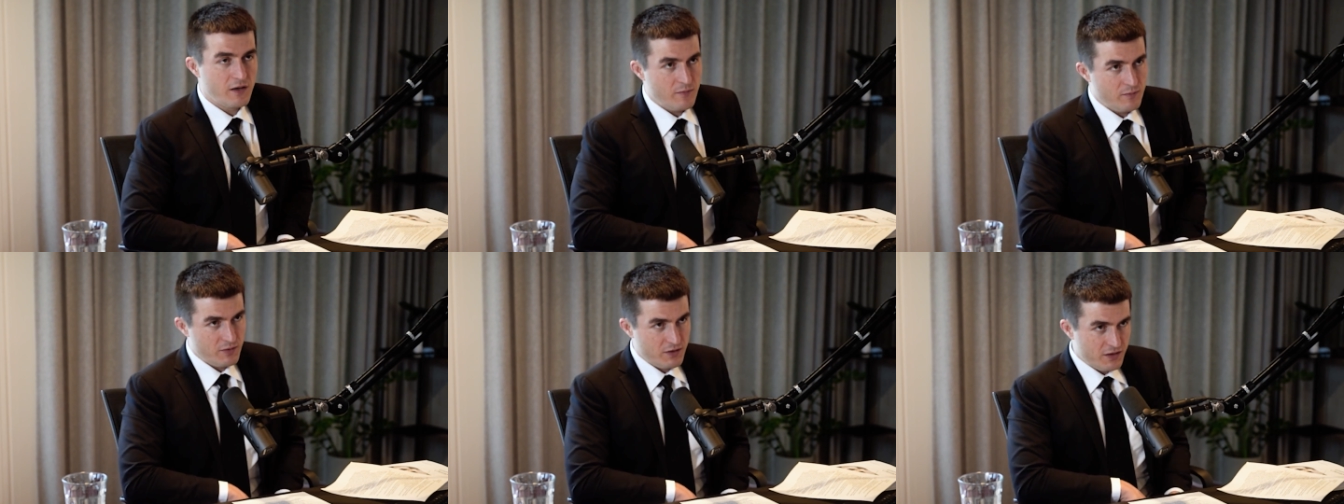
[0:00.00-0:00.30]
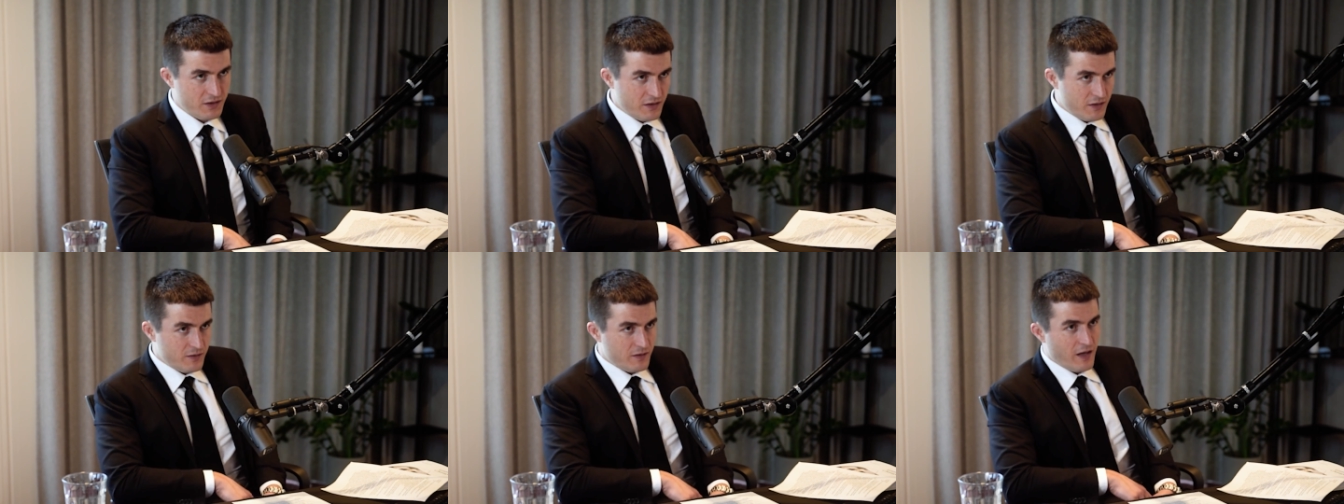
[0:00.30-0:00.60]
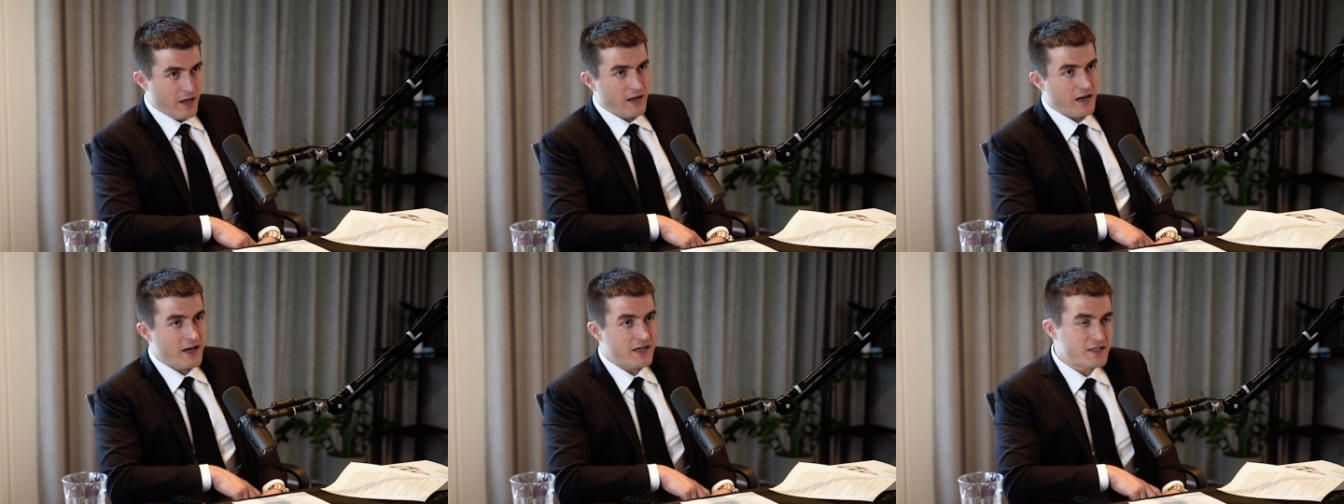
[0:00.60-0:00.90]
But
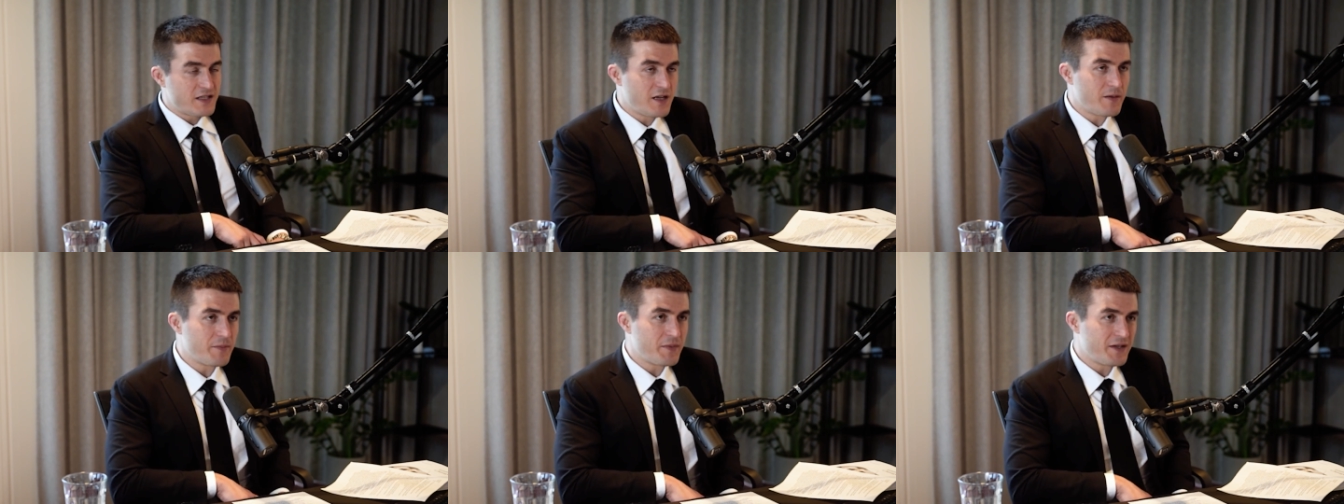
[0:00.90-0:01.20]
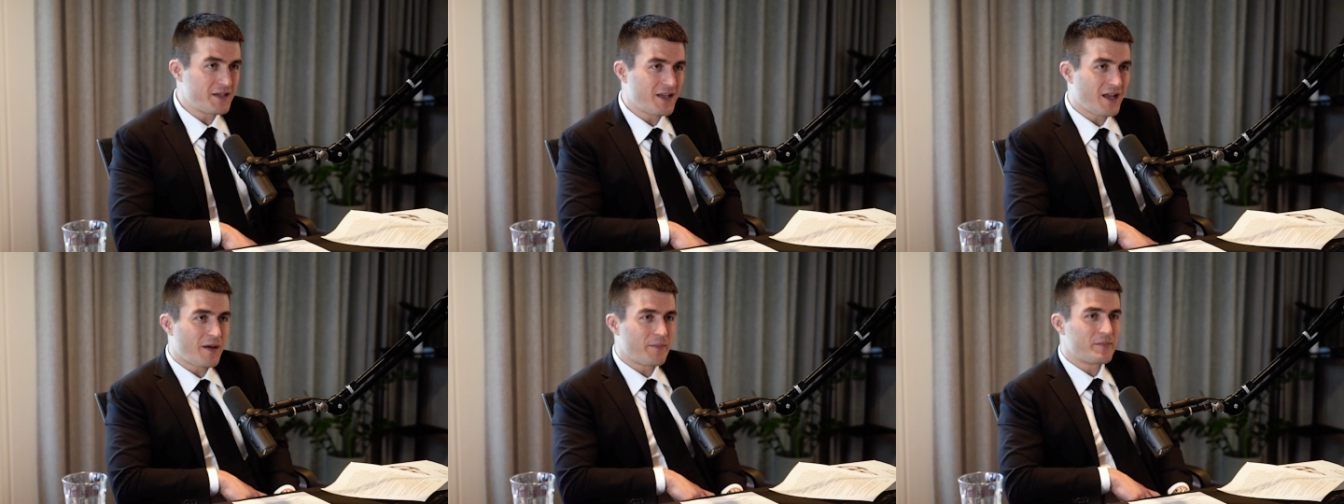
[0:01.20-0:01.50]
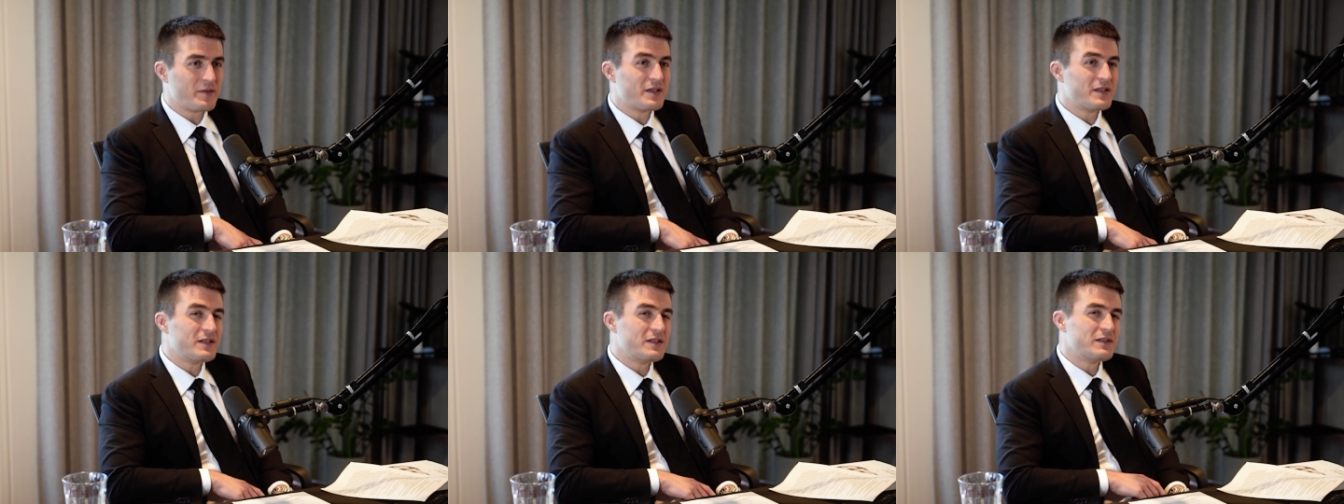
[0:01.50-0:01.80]
that idea may not
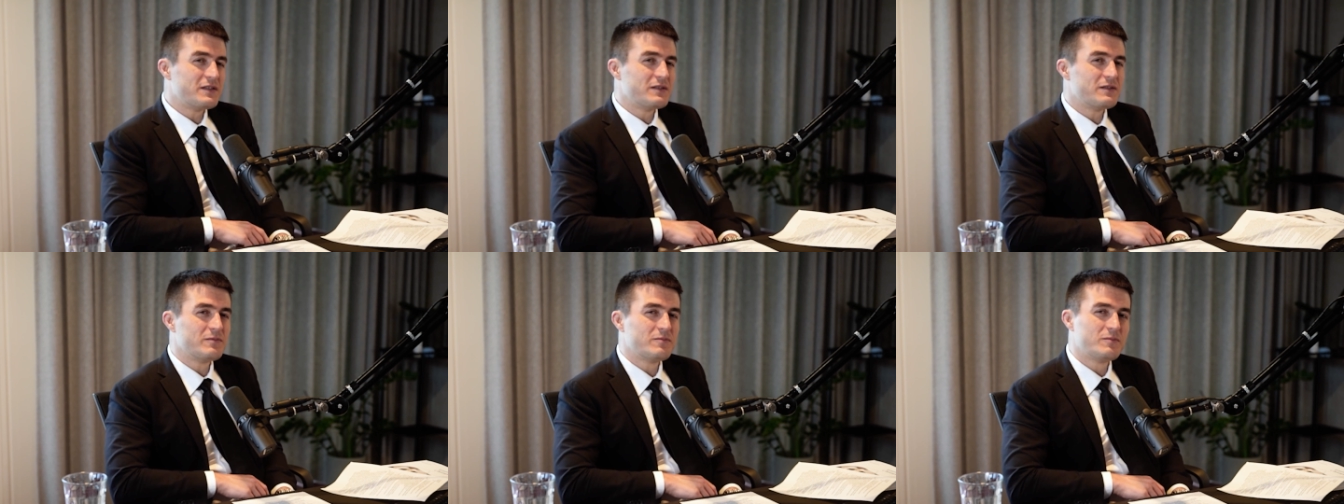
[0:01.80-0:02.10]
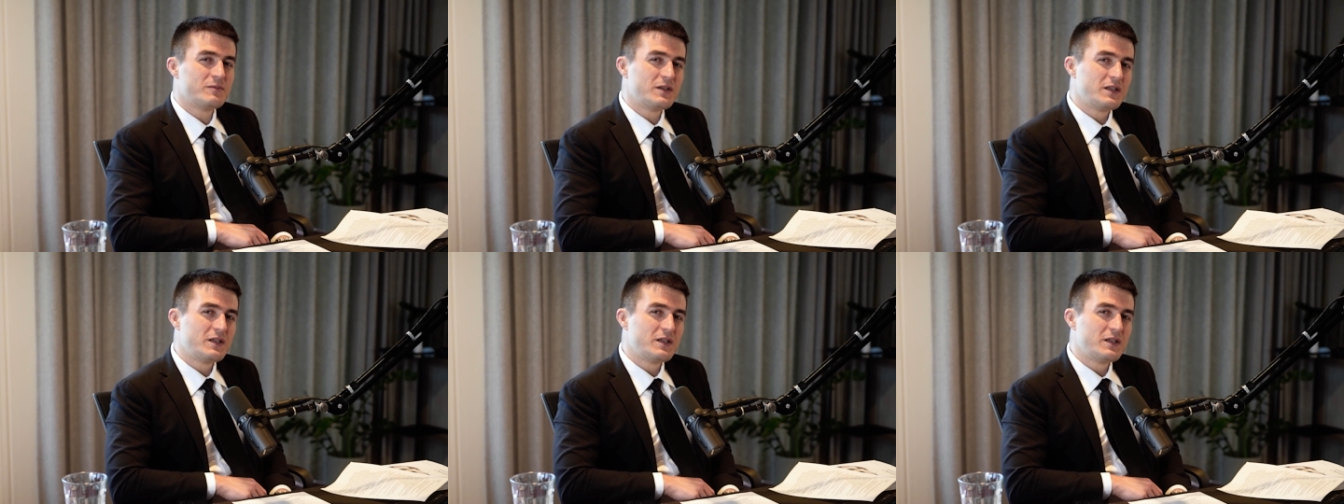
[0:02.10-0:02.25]
be